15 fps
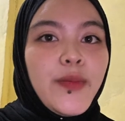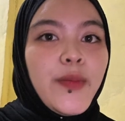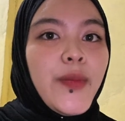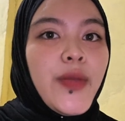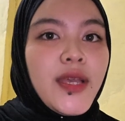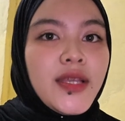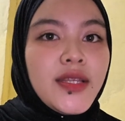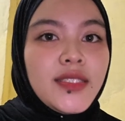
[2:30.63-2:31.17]

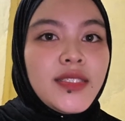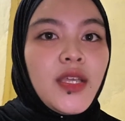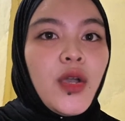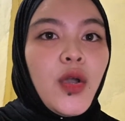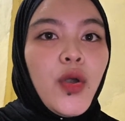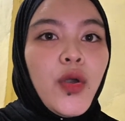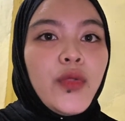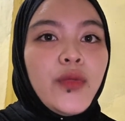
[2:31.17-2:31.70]
based
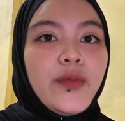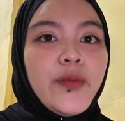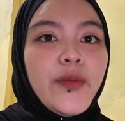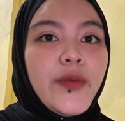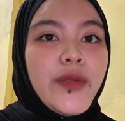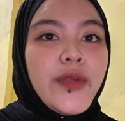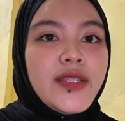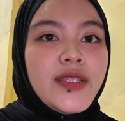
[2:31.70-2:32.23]
on
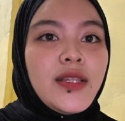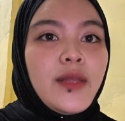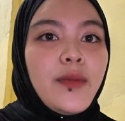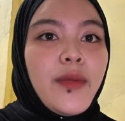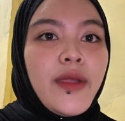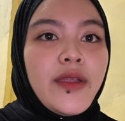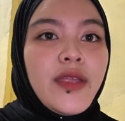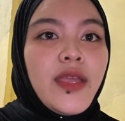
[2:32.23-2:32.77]

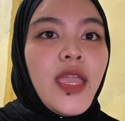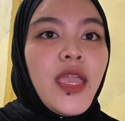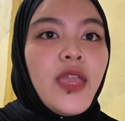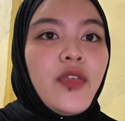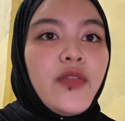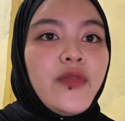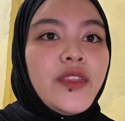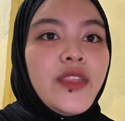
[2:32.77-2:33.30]
preliminary
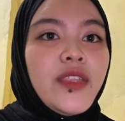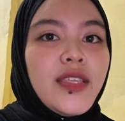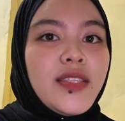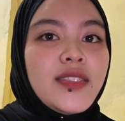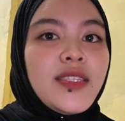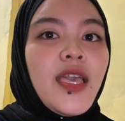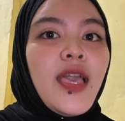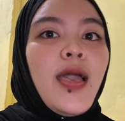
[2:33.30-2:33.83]
evidence.